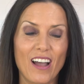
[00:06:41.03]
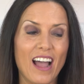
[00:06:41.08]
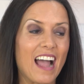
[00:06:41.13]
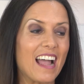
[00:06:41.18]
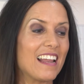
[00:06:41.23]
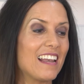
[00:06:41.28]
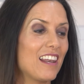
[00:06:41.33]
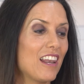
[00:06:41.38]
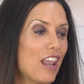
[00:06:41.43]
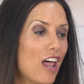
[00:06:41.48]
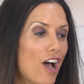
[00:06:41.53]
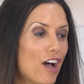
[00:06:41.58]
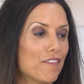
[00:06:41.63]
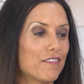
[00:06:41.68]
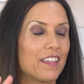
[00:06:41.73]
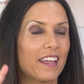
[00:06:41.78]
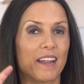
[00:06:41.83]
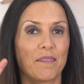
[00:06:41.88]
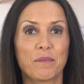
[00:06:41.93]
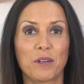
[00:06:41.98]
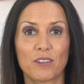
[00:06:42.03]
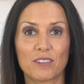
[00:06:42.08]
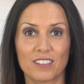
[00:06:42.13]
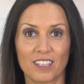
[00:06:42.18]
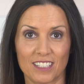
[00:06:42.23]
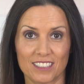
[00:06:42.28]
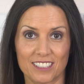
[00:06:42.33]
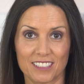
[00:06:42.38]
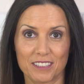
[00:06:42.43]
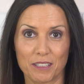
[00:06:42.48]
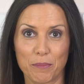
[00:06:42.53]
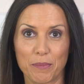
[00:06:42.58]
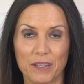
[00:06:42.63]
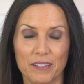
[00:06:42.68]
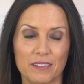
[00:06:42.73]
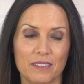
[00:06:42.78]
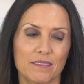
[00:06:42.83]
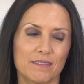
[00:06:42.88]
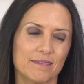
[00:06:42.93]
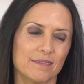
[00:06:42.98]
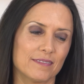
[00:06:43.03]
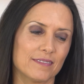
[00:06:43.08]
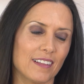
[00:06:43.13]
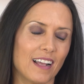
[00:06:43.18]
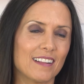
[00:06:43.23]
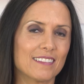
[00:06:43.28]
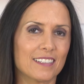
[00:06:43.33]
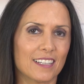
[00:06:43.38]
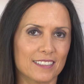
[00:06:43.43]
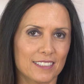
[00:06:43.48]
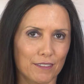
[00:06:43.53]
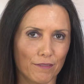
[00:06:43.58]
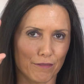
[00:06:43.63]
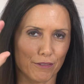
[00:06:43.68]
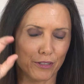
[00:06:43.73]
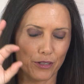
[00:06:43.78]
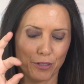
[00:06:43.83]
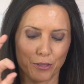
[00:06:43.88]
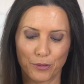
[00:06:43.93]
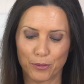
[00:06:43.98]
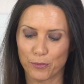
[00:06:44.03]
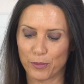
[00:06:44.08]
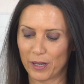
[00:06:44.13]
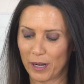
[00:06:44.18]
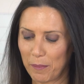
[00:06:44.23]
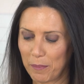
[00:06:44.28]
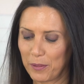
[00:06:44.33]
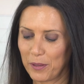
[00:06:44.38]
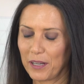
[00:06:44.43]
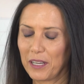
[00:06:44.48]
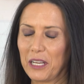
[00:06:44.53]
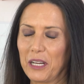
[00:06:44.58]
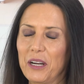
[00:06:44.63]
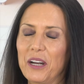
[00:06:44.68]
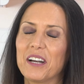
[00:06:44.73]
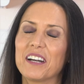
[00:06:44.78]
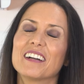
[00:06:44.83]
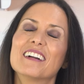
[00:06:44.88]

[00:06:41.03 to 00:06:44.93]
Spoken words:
I love that I'm not touching the beet. I'll touch it for you when I put it here.